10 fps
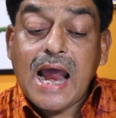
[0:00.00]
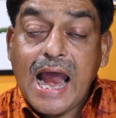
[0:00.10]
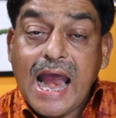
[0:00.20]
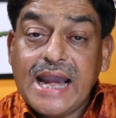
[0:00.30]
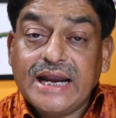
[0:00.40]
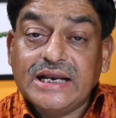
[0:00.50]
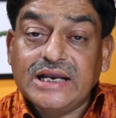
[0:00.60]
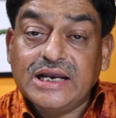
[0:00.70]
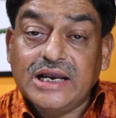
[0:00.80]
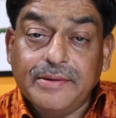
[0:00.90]
and a
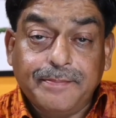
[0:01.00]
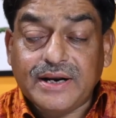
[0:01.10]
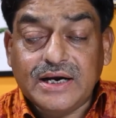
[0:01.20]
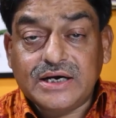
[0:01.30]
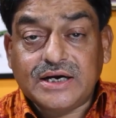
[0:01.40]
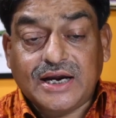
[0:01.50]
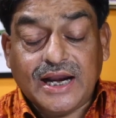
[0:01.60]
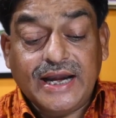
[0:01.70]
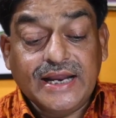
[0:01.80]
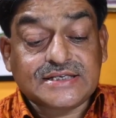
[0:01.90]
liberal
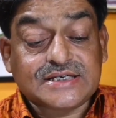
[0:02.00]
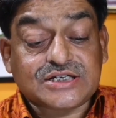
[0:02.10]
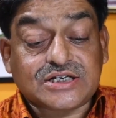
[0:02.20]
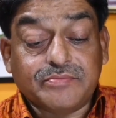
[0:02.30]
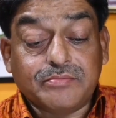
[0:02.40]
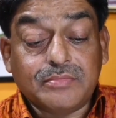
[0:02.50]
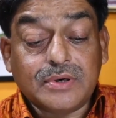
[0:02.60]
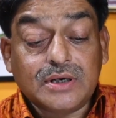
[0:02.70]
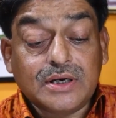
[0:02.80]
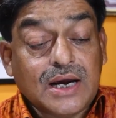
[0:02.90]
trading system,
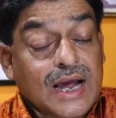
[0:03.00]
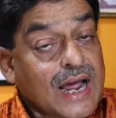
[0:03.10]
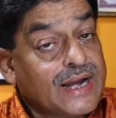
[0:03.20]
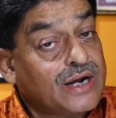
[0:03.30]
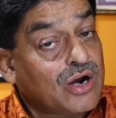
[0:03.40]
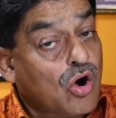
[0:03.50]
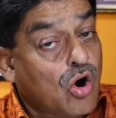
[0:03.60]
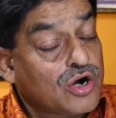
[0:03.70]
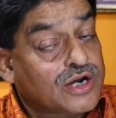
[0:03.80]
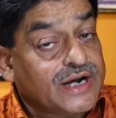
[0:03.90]
and an
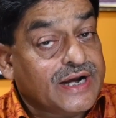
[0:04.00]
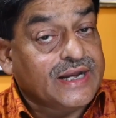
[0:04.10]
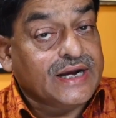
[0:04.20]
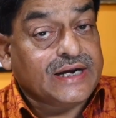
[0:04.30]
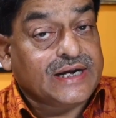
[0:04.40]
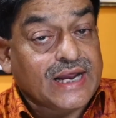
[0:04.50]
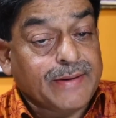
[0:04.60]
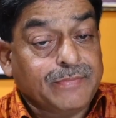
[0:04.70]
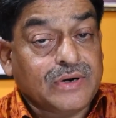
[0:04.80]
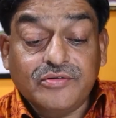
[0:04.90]
alternating
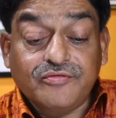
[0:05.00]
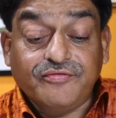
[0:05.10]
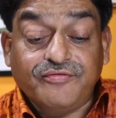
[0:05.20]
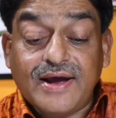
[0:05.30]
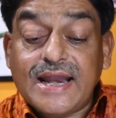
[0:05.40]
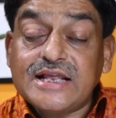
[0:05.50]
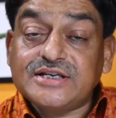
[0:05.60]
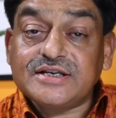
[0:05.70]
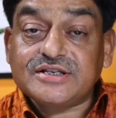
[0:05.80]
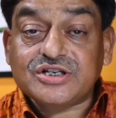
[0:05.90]
debt
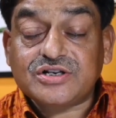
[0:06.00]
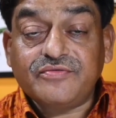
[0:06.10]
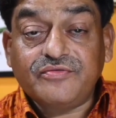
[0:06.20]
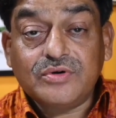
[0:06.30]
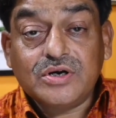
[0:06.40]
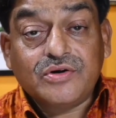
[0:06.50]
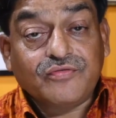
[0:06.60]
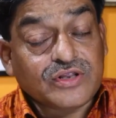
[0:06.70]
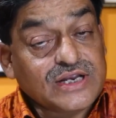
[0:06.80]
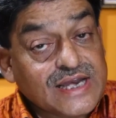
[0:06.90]
financing system
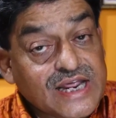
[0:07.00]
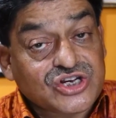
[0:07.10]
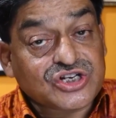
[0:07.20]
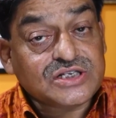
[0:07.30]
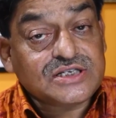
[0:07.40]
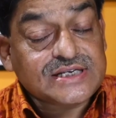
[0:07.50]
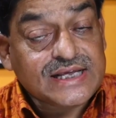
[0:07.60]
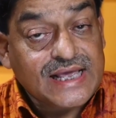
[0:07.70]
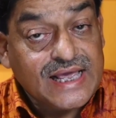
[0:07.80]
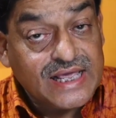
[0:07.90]
for the nations
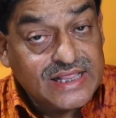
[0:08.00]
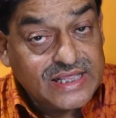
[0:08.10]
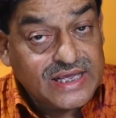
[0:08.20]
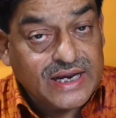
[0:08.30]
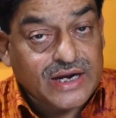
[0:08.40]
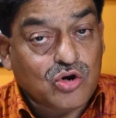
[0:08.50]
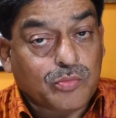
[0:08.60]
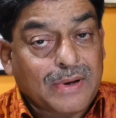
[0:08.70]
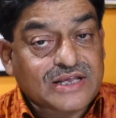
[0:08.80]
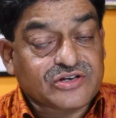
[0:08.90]
in the
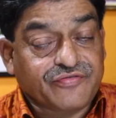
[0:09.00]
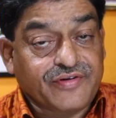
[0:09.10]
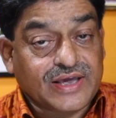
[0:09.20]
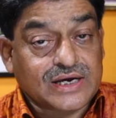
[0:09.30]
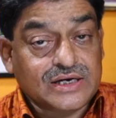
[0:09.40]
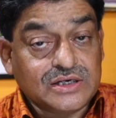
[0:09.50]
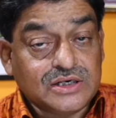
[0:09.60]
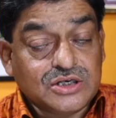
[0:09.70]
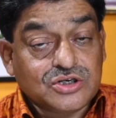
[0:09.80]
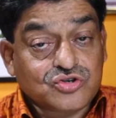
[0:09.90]
Indo-Pacific,
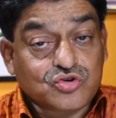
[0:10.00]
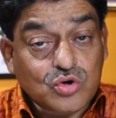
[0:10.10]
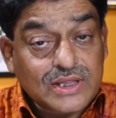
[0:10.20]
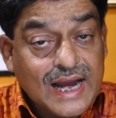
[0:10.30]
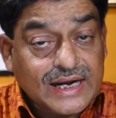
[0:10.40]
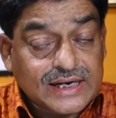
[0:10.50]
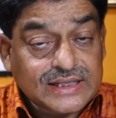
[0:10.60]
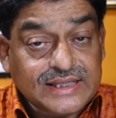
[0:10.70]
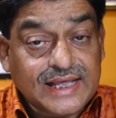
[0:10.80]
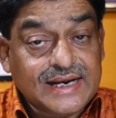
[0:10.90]
so that
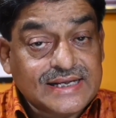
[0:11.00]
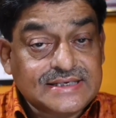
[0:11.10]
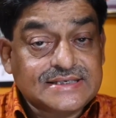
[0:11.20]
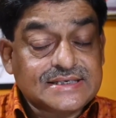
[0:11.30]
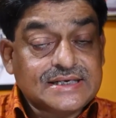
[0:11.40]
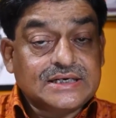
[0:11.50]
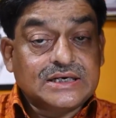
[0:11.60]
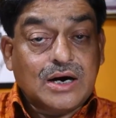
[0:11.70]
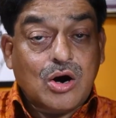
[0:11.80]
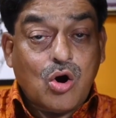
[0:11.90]
there is
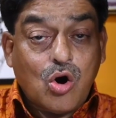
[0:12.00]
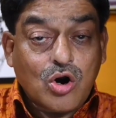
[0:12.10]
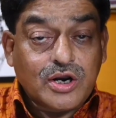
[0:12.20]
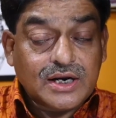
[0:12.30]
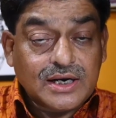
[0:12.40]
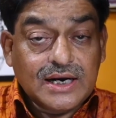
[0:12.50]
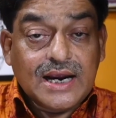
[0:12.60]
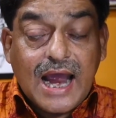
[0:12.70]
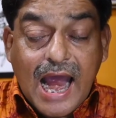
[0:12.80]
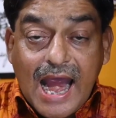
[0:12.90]
a order
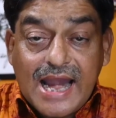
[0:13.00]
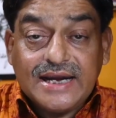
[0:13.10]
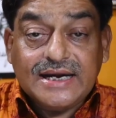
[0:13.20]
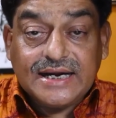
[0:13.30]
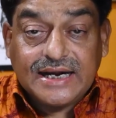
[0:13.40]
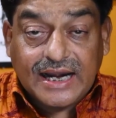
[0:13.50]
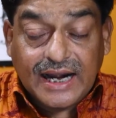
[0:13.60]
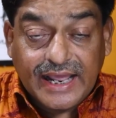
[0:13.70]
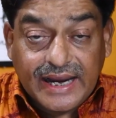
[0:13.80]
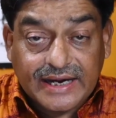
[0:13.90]
and
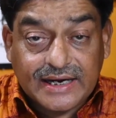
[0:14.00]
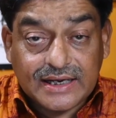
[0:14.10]
trade